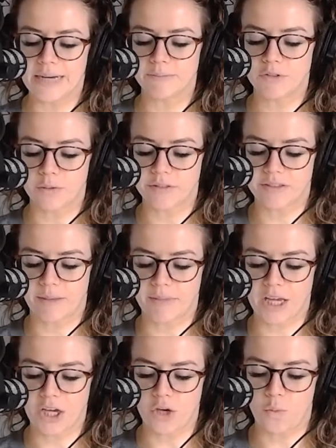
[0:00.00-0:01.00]
So it's
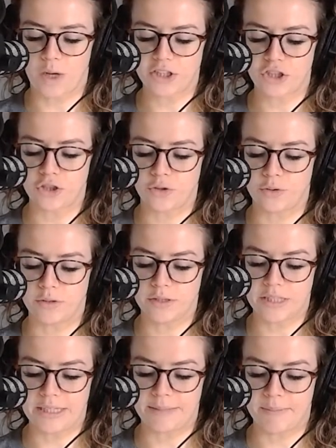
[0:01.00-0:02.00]
something you want to
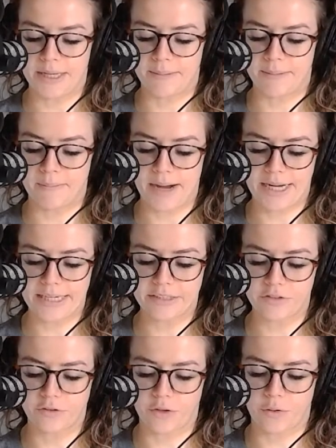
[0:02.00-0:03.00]
keep in
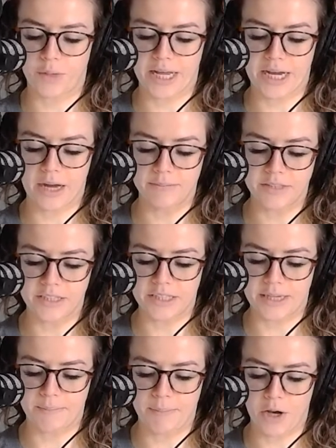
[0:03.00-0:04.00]
mind. So when it comes to
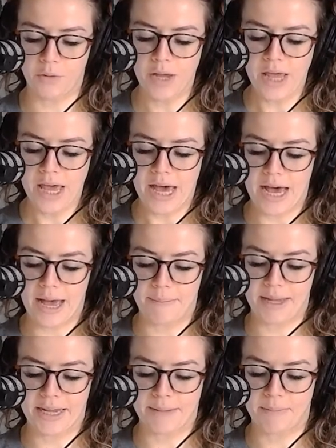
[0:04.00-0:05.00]
tempo,
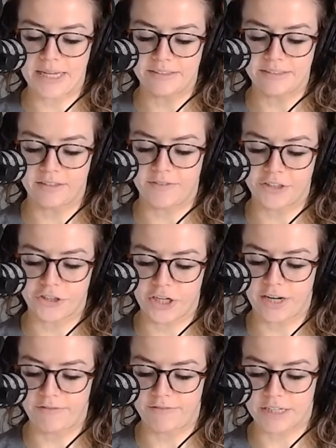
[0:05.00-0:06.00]
it can be a sufficient
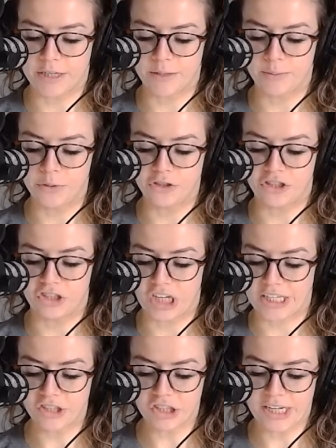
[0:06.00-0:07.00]
enough variable to
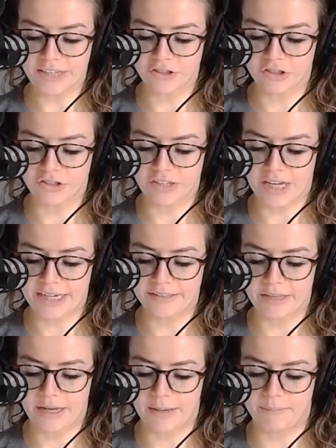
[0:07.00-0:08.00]
change an
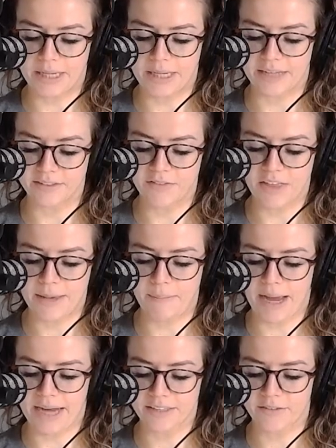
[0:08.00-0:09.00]
exercise because of the
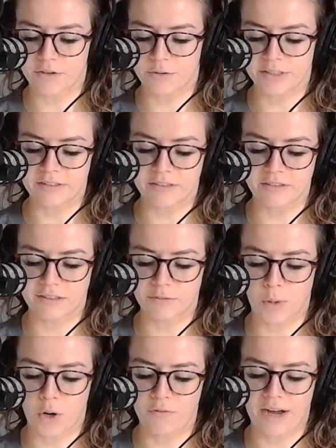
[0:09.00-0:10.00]
impact of the resistance
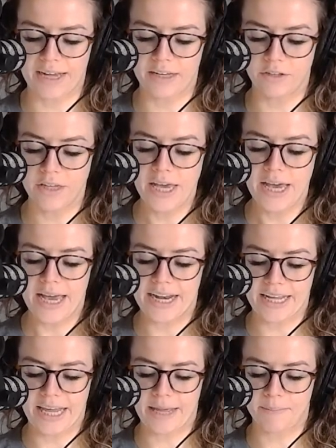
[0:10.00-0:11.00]
profile. And
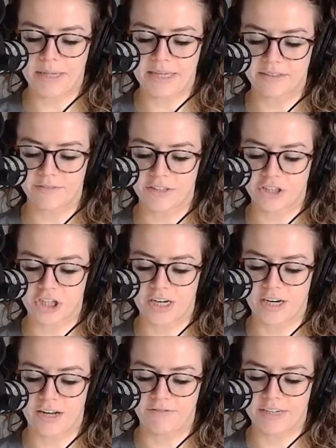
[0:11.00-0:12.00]
it can be a sufficient
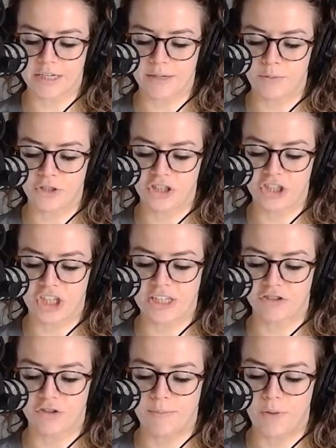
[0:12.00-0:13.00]
enough variable to
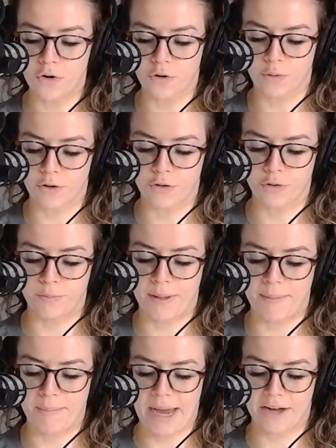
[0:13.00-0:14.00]
change the motor
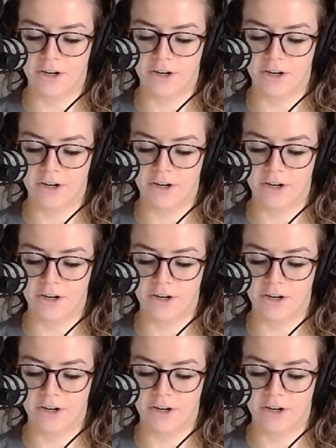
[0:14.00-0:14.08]
recruitment